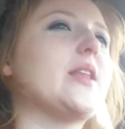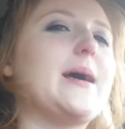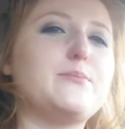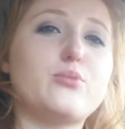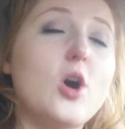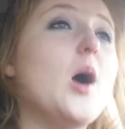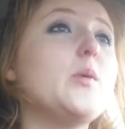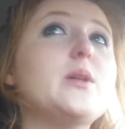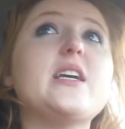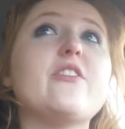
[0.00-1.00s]
that
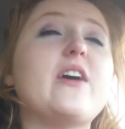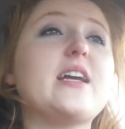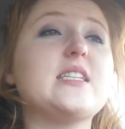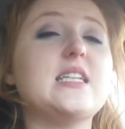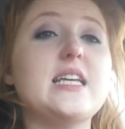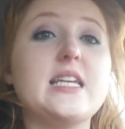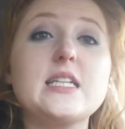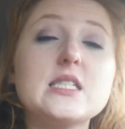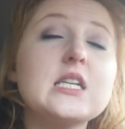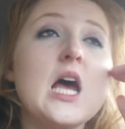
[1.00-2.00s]
probably affected
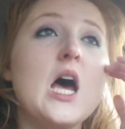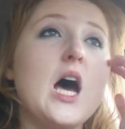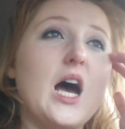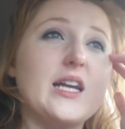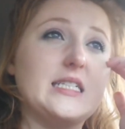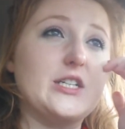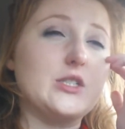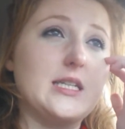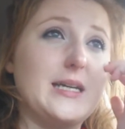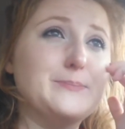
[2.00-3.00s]
attendance, I dare
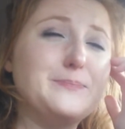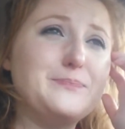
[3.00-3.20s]
say.